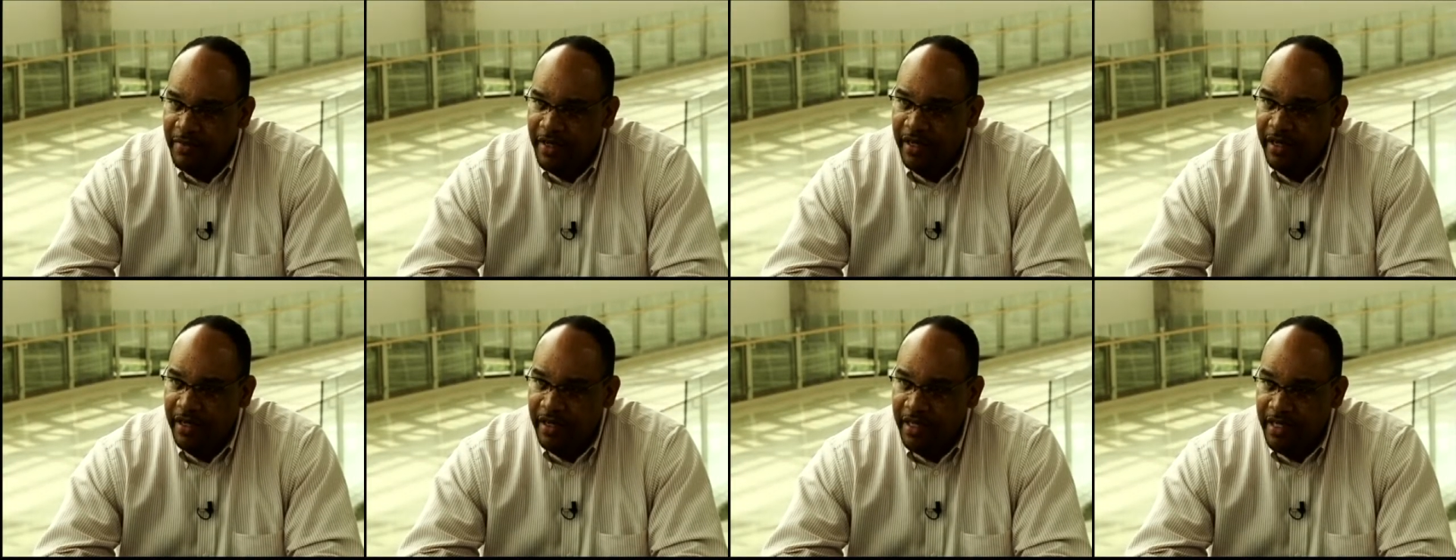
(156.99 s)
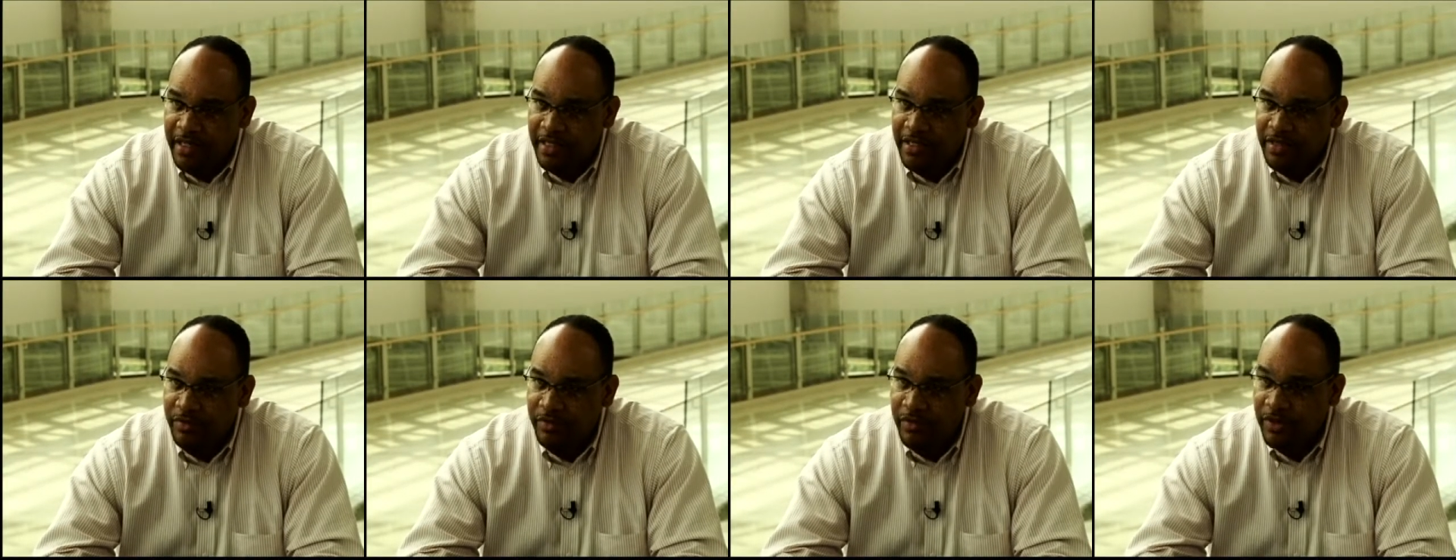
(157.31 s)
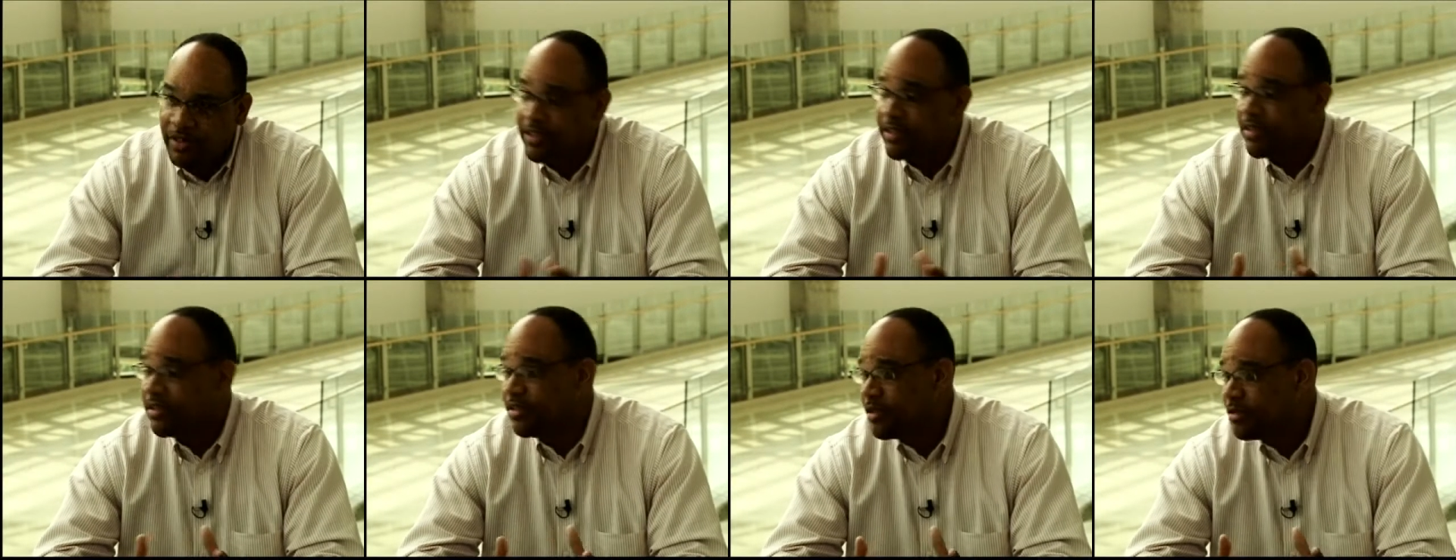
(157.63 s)
as one
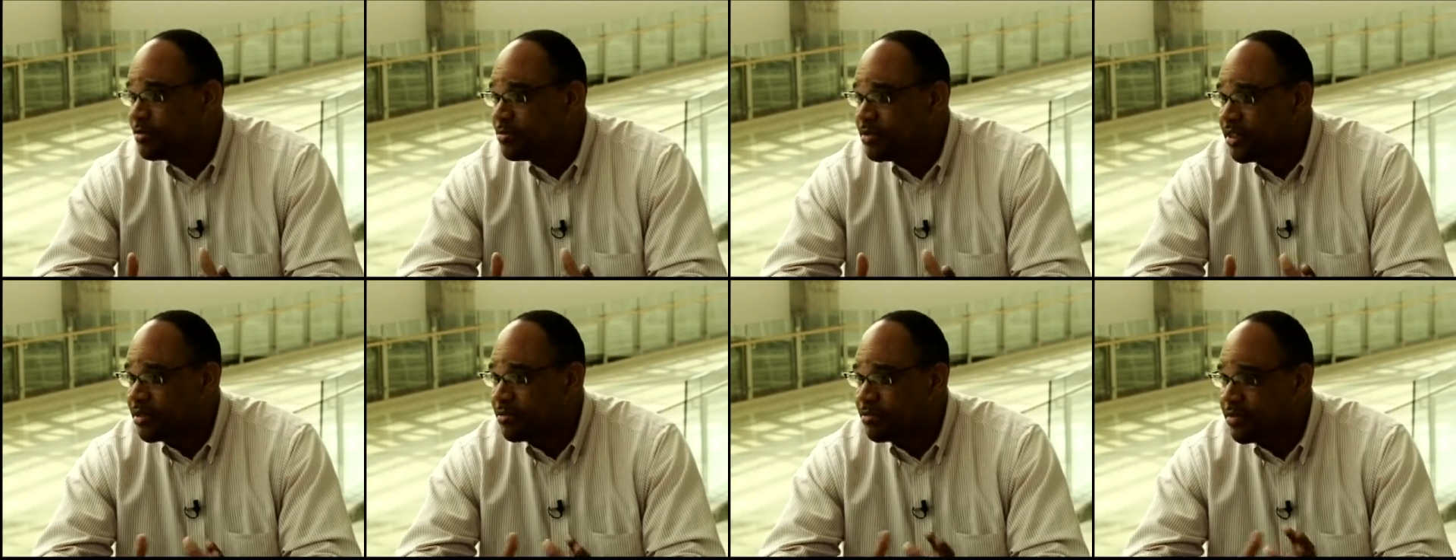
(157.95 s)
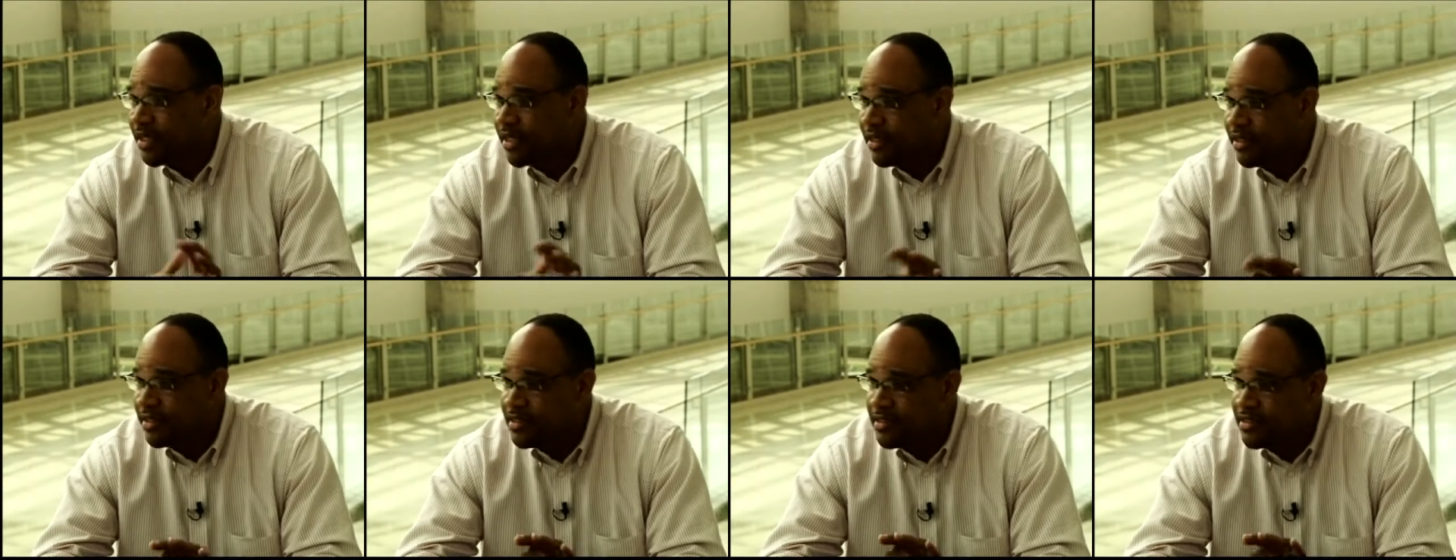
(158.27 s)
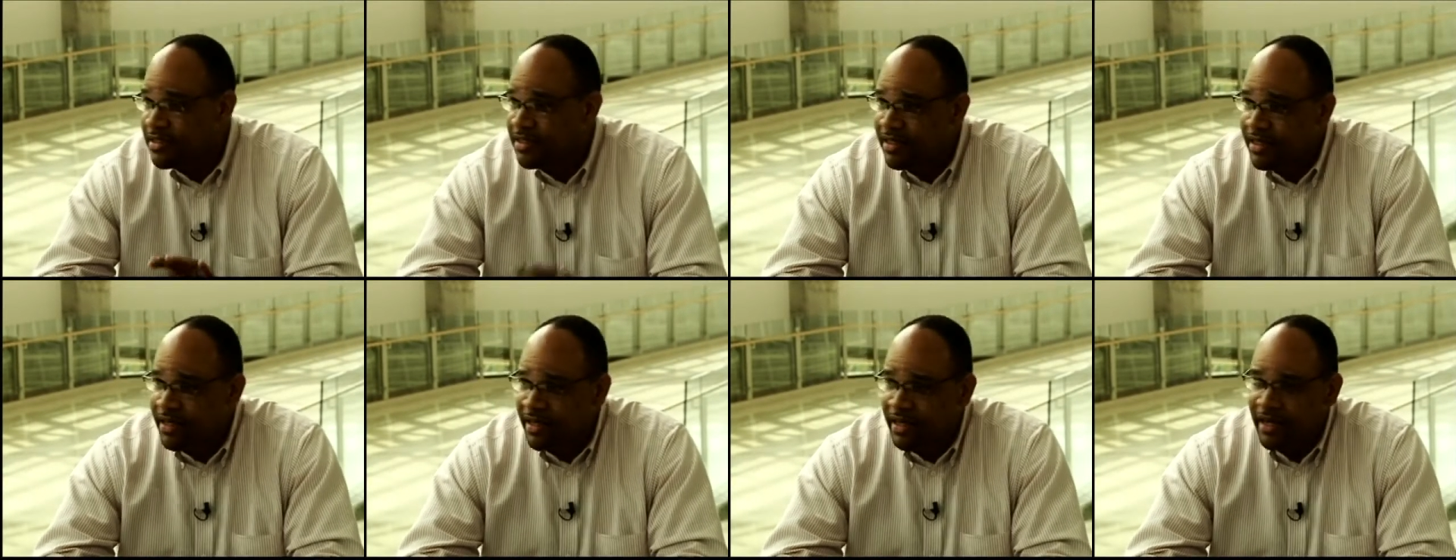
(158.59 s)
of the opening bands,